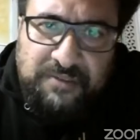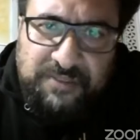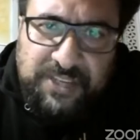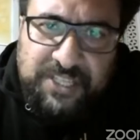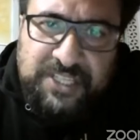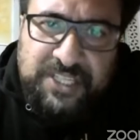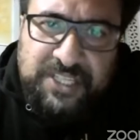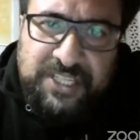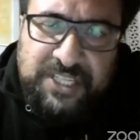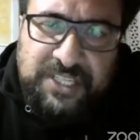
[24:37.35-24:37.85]

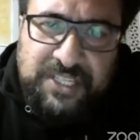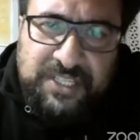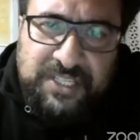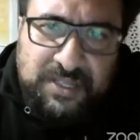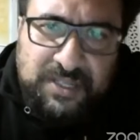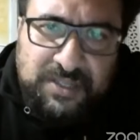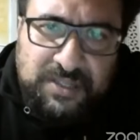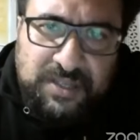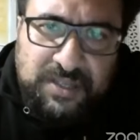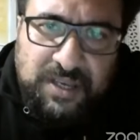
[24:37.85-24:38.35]
Fiji,
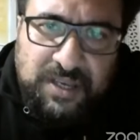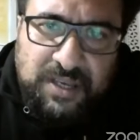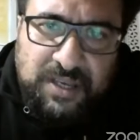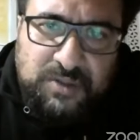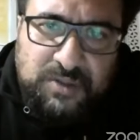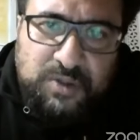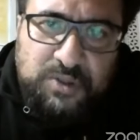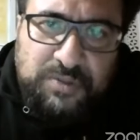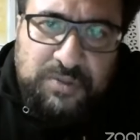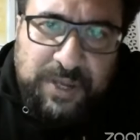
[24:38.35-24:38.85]

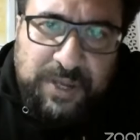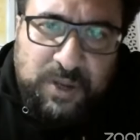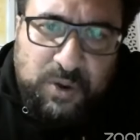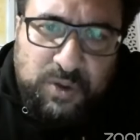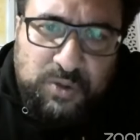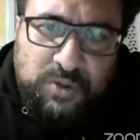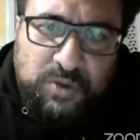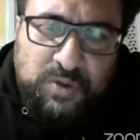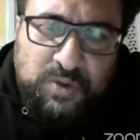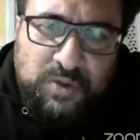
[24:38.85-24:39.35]
George
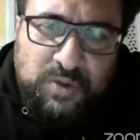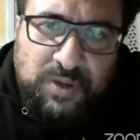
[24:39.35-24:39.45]
Wekoso.